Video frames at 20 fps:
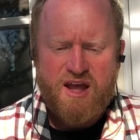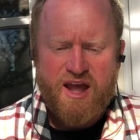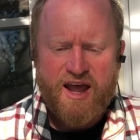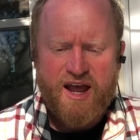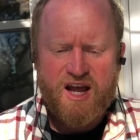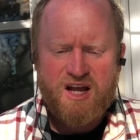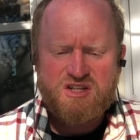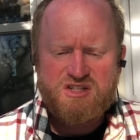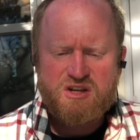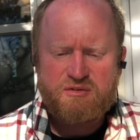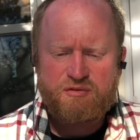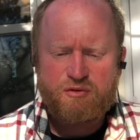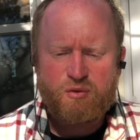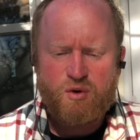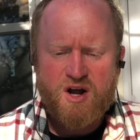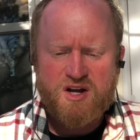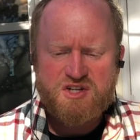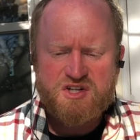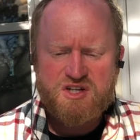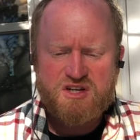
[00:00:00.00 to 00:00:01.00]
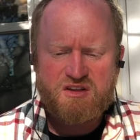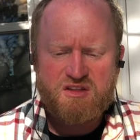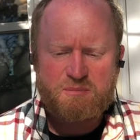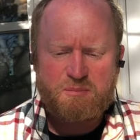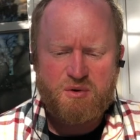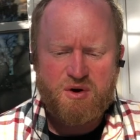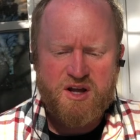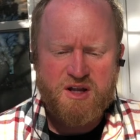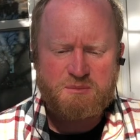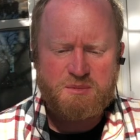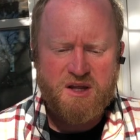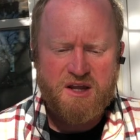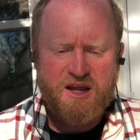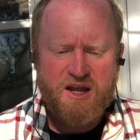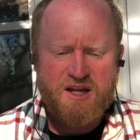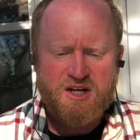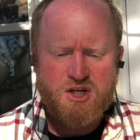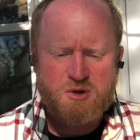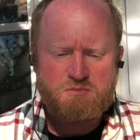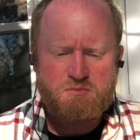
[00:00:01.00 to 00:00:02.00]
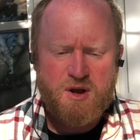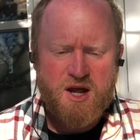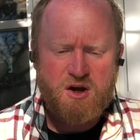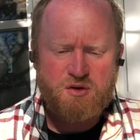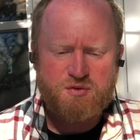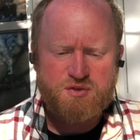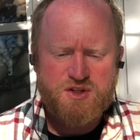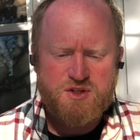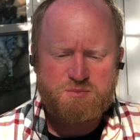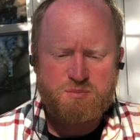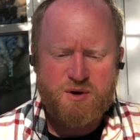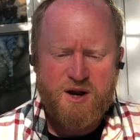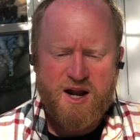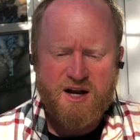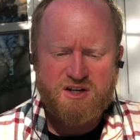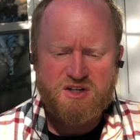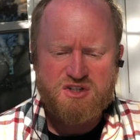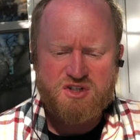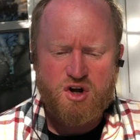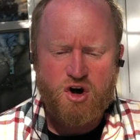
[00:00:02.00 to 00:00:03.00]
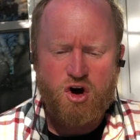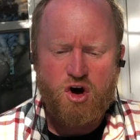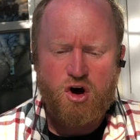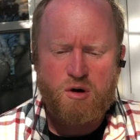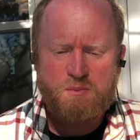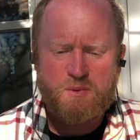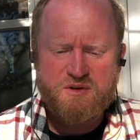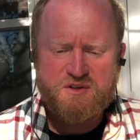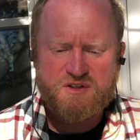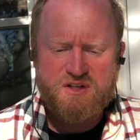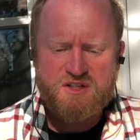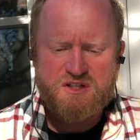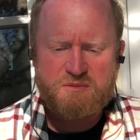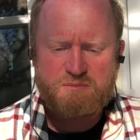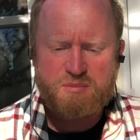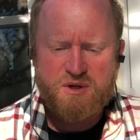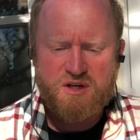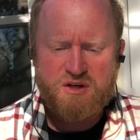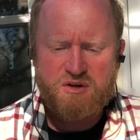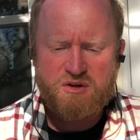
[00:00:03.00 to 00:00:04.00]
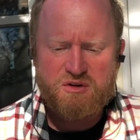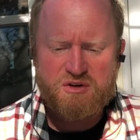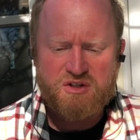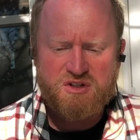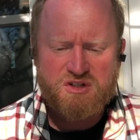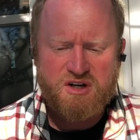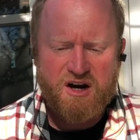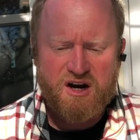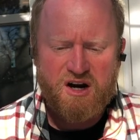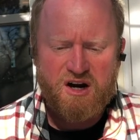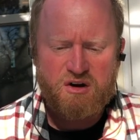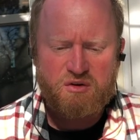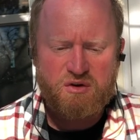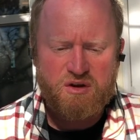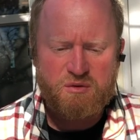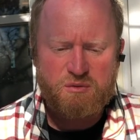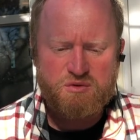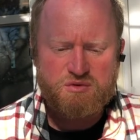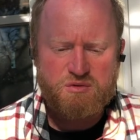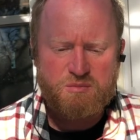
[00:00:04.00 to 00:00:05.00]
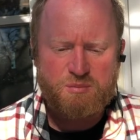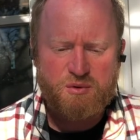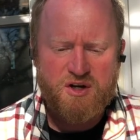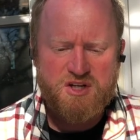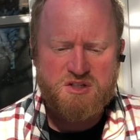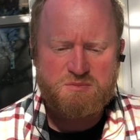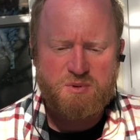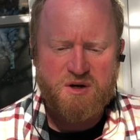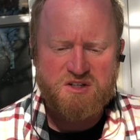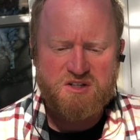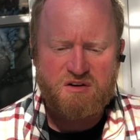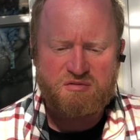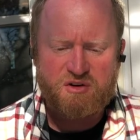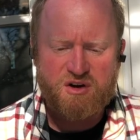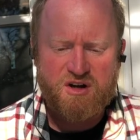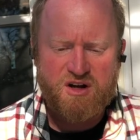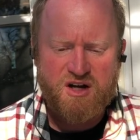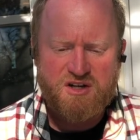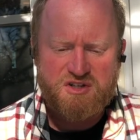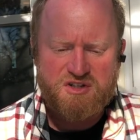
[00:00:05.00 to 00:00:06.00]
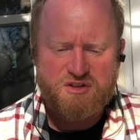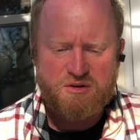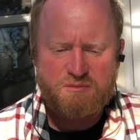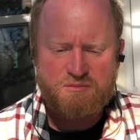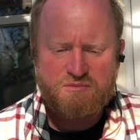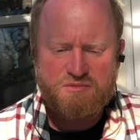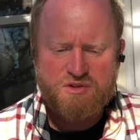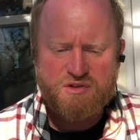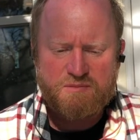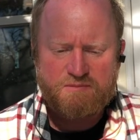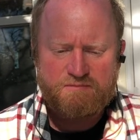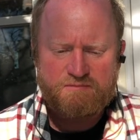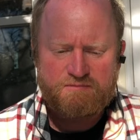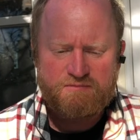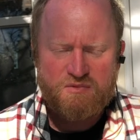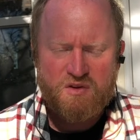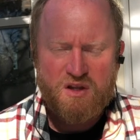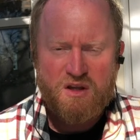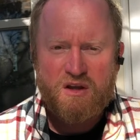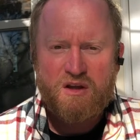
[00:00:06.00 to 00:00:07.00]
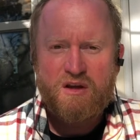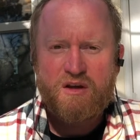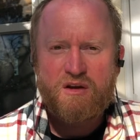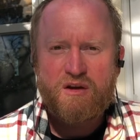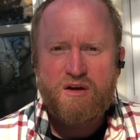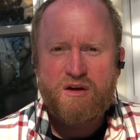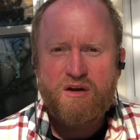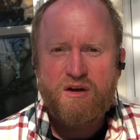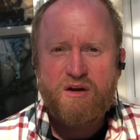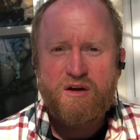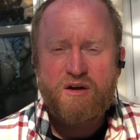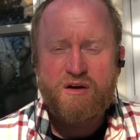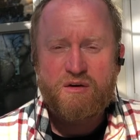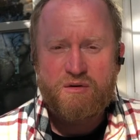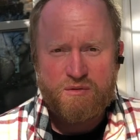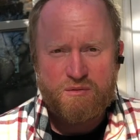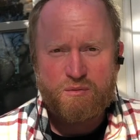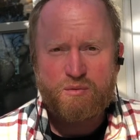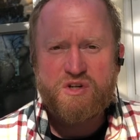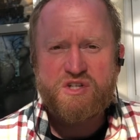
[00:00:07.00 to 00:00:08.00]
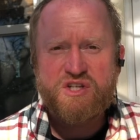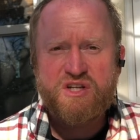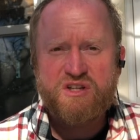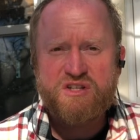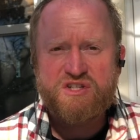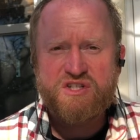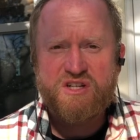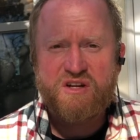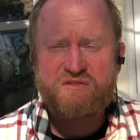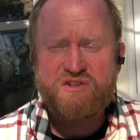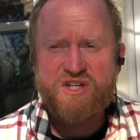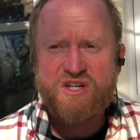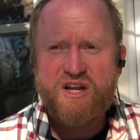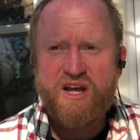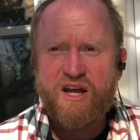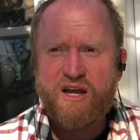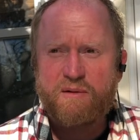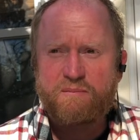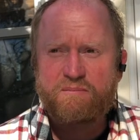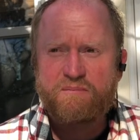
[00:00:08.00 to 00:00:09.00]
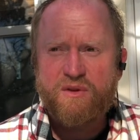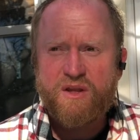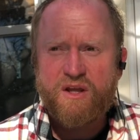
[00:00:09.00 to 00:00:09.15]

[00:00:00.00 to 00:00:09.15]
as the ferocity of the plague began to mount, this practice all but disappeared entirely and was replaced by different customs. We see this even today.